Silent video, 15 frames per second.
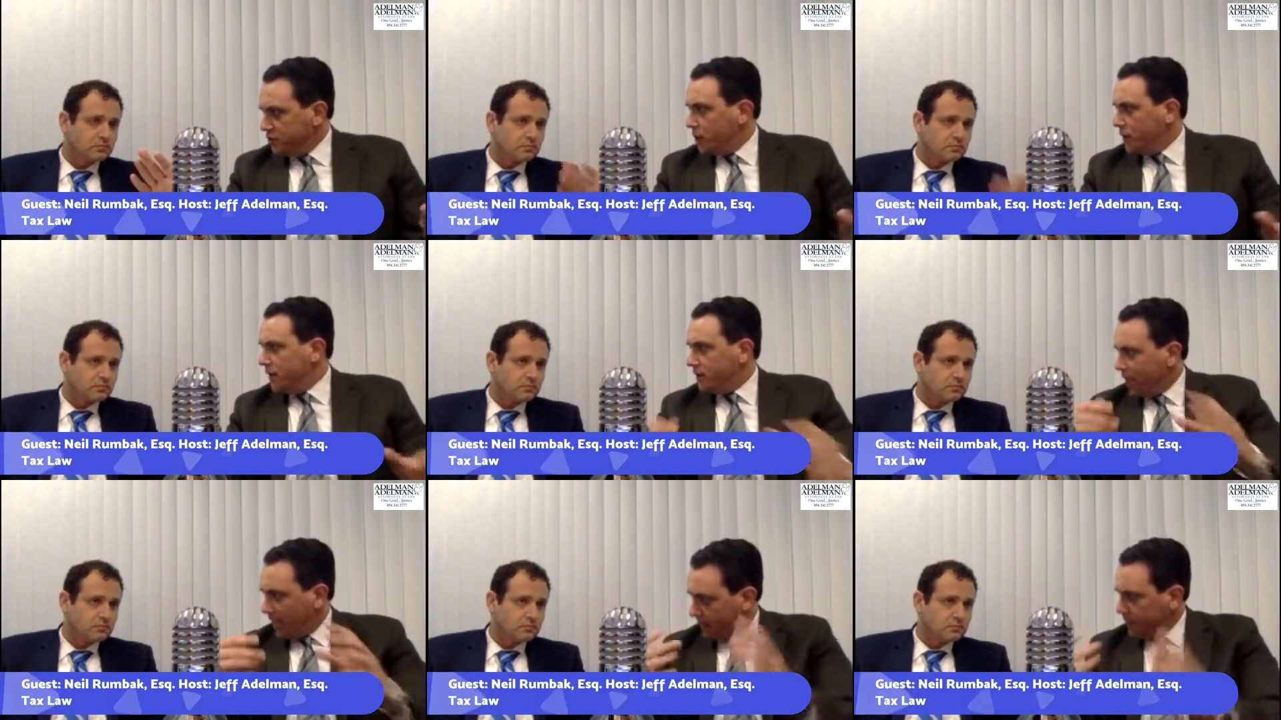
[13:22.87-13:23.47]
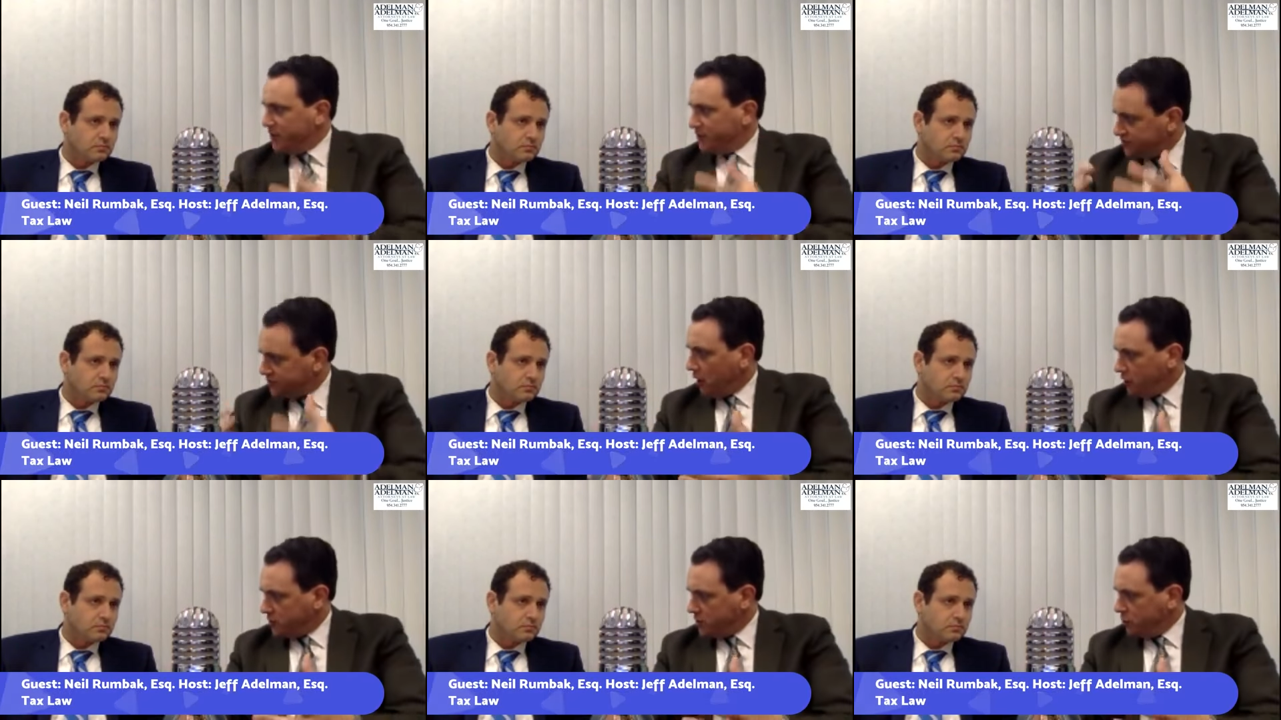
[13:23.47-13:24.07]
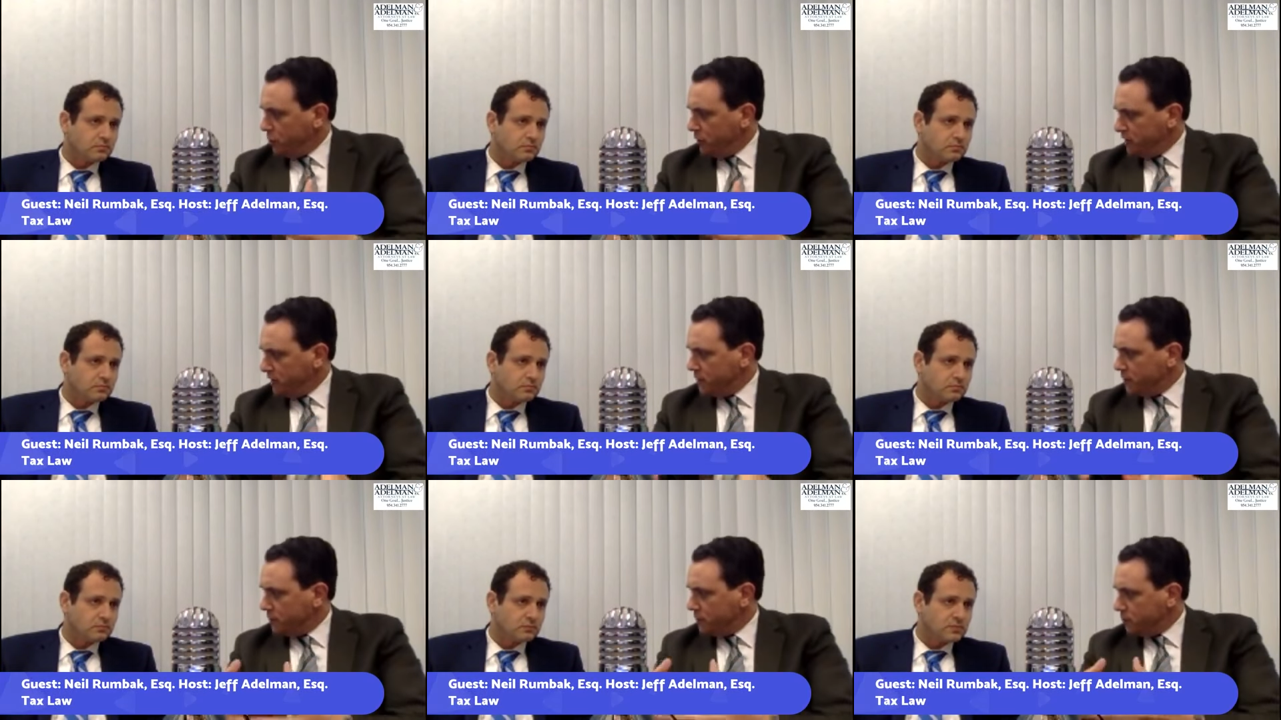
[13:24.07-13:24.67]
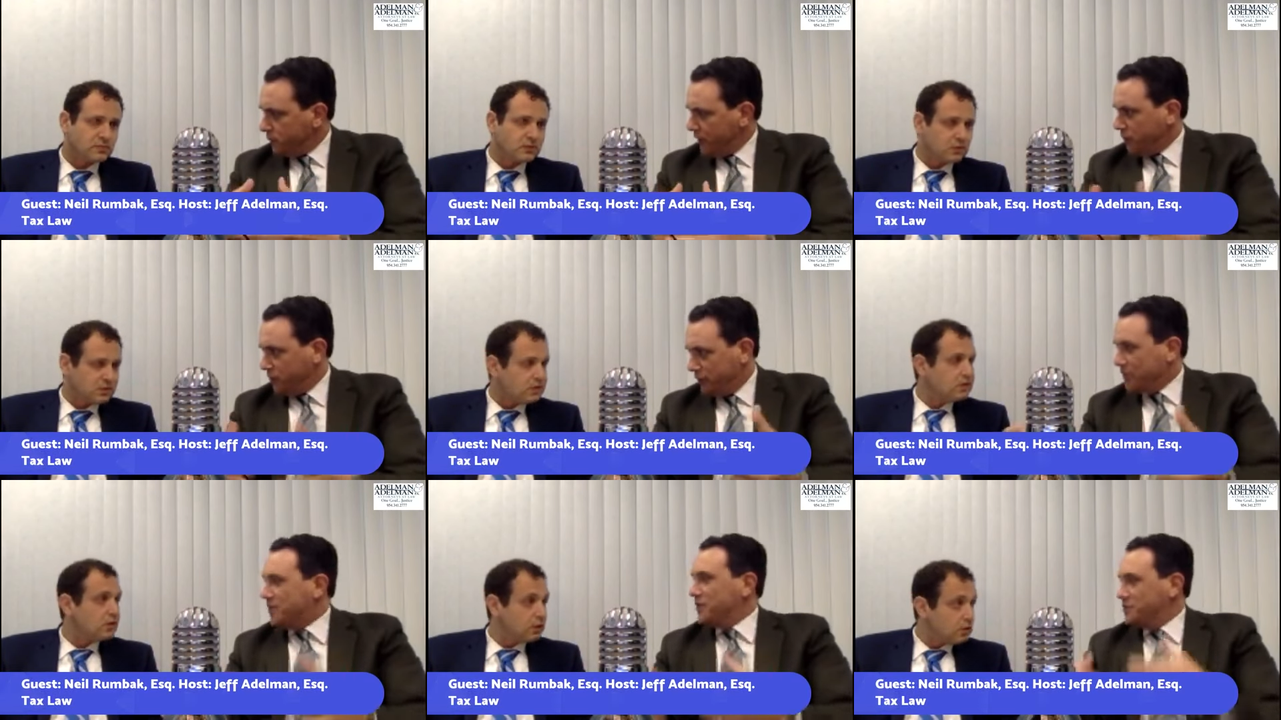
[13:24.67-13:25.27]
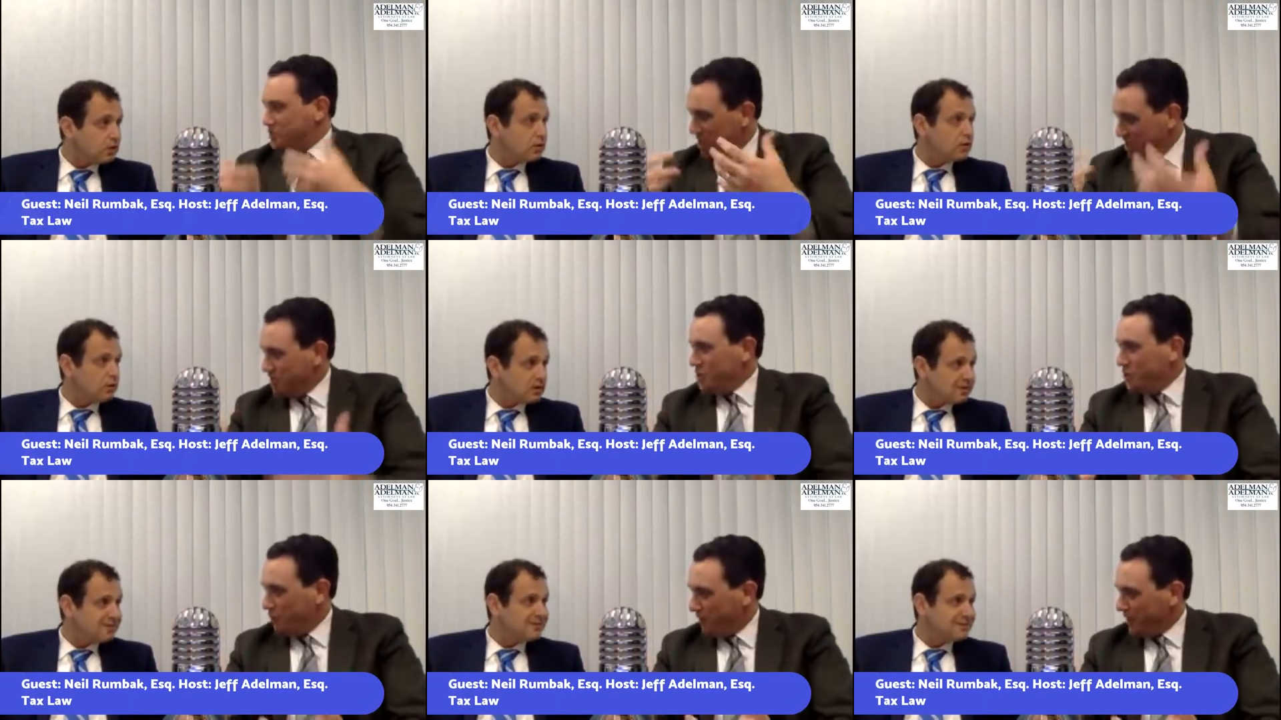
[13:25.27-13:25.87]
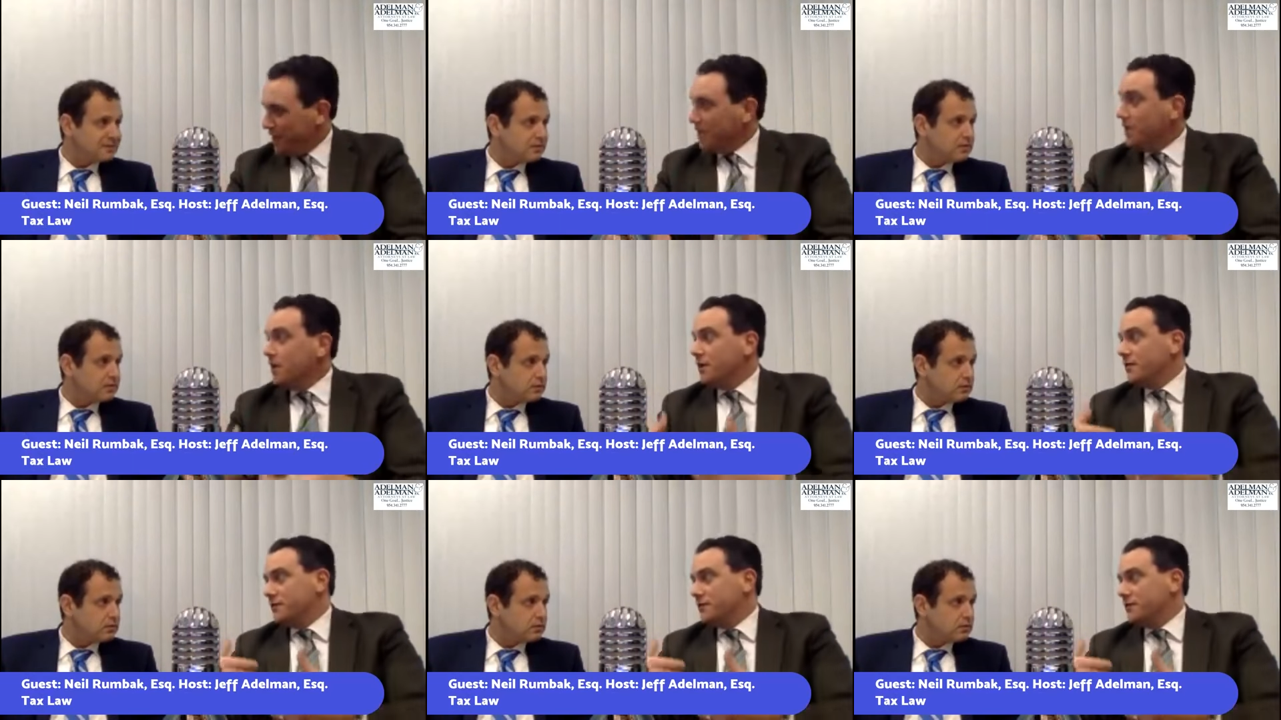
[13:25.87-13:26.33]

Speaker 1: do it. I'm going to start doing it," rather than continuing